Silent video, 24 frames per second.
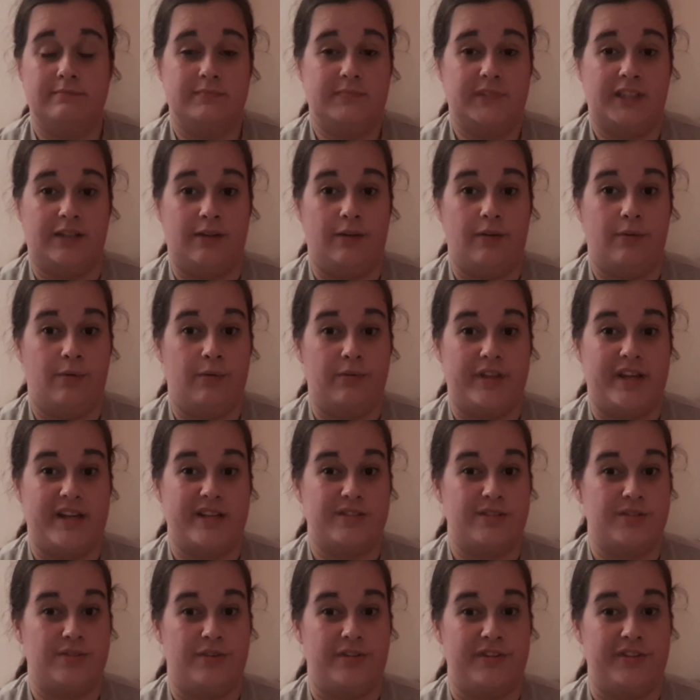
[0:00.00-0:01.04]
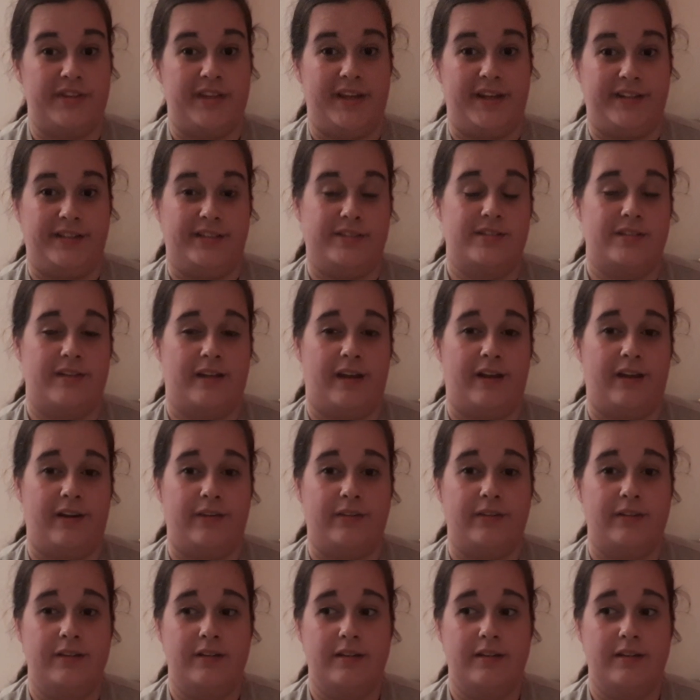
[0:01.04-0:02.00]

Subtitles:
you know, all that sort of thing. So